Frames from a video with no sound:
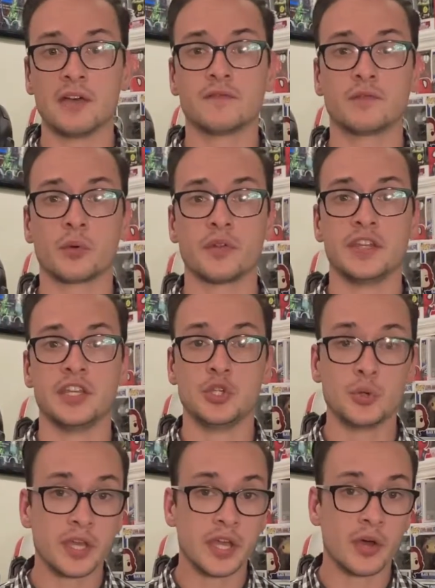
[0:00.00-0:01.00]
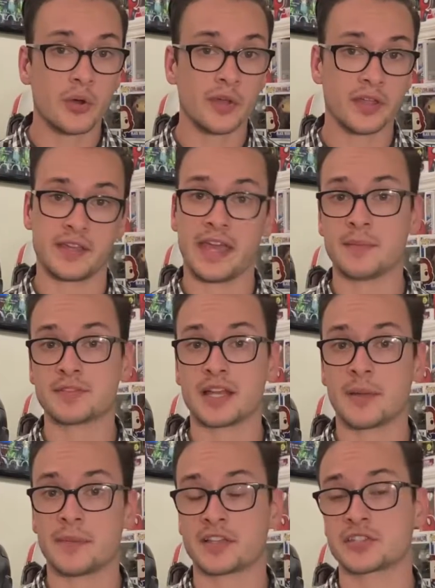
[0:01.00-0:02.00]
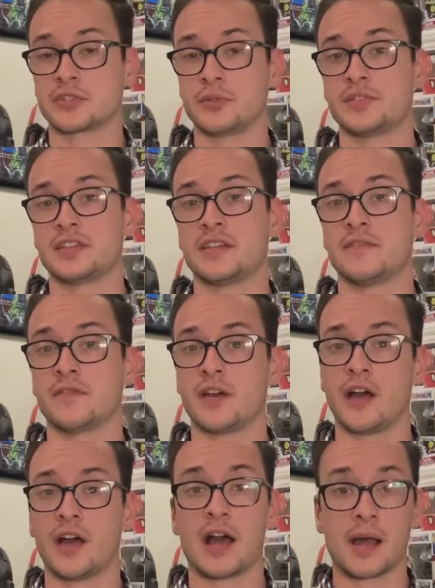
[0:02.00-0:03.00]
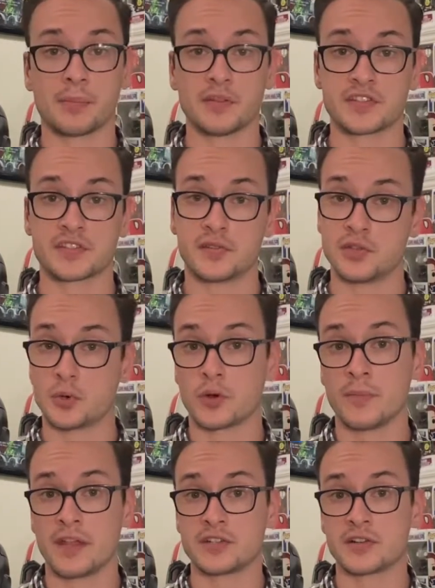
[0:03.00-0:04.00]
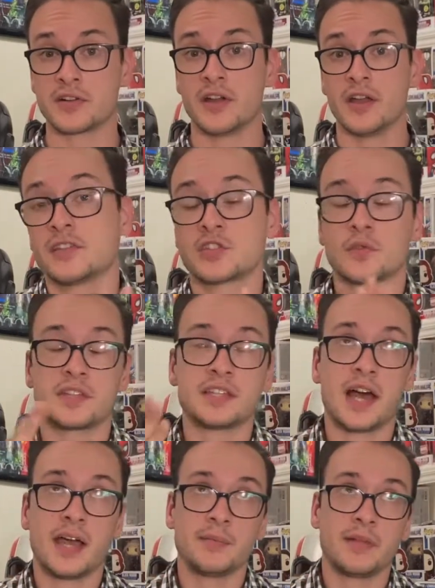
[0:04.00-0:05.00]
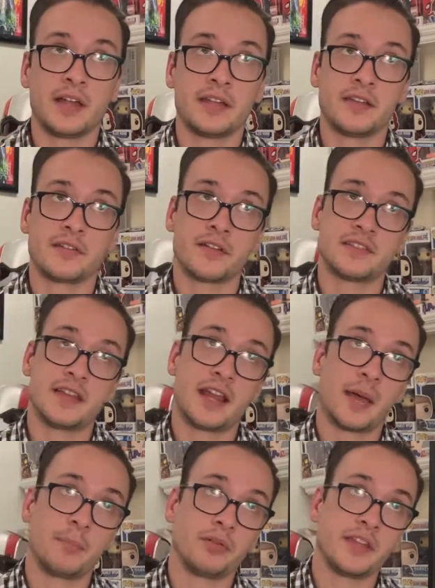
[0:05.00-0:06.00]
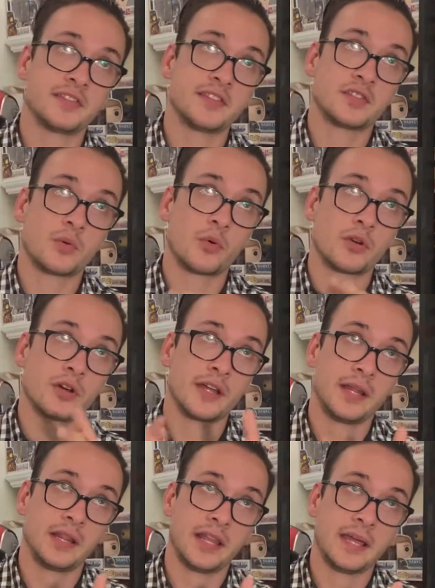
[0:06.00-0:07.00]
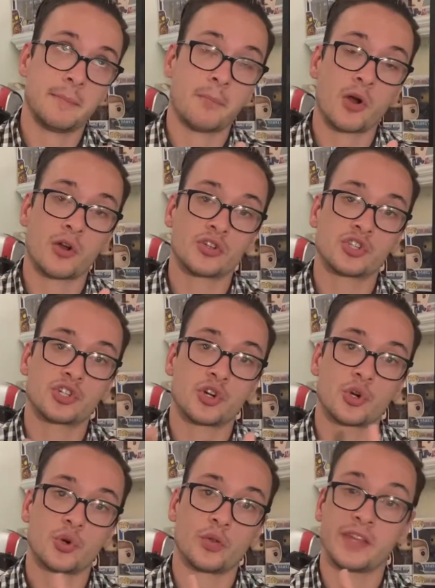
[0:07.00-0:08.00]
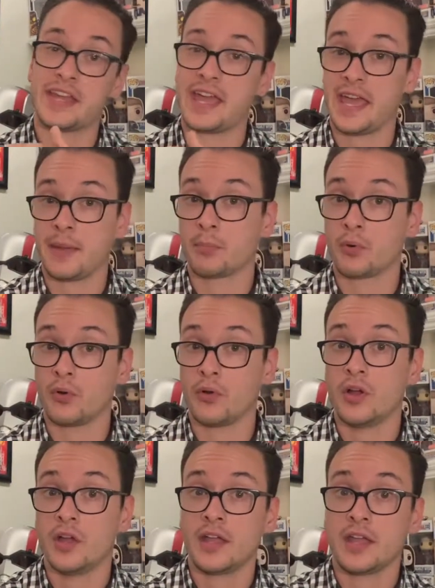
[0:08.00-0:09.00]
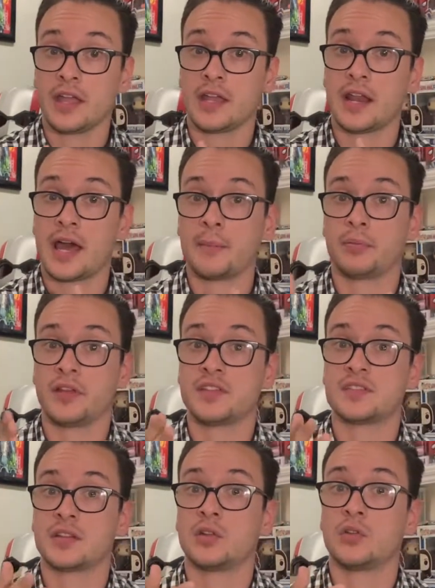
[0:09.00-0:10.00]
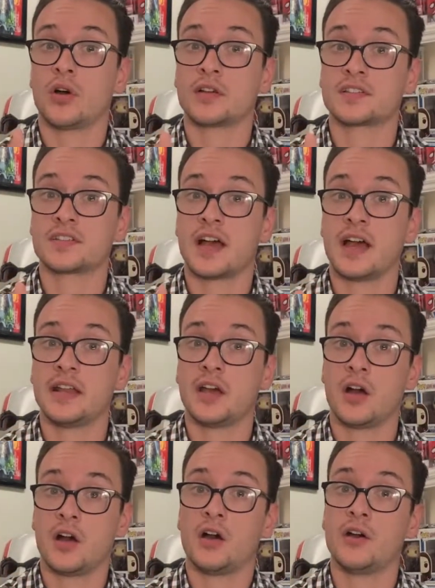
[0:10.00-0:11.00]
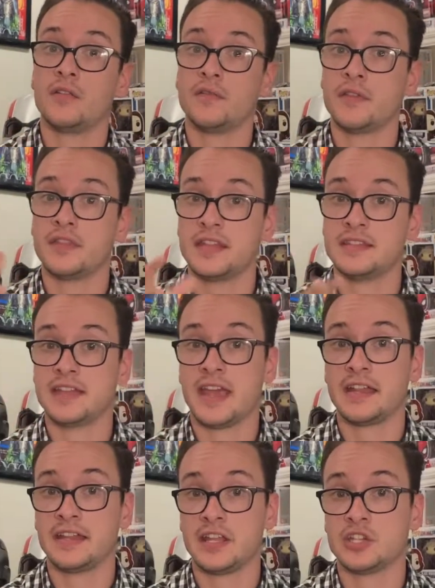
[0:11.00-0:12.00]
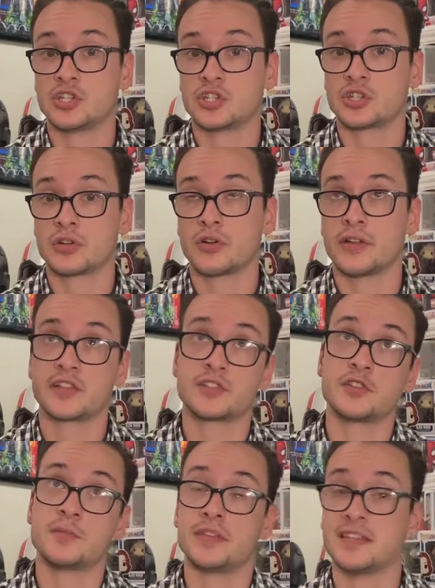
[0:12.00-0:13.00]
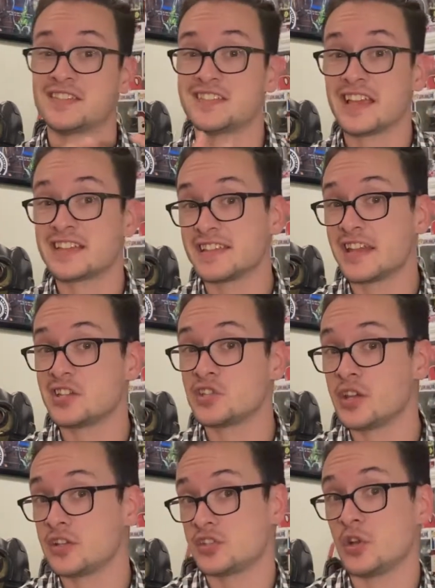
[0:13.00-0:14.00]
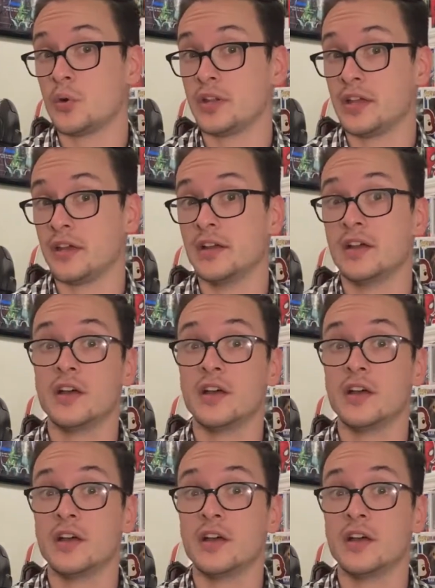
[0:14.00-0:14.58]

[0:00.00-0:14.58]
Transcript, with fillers: for the Yu-Gi-Oh! GameStop exclusive uh, Obelisk the Tormentor. So the timeline here is that I placed this order in late March, early April, and I placed it alongside of the ten inch, or excuse me, the six inch Exodia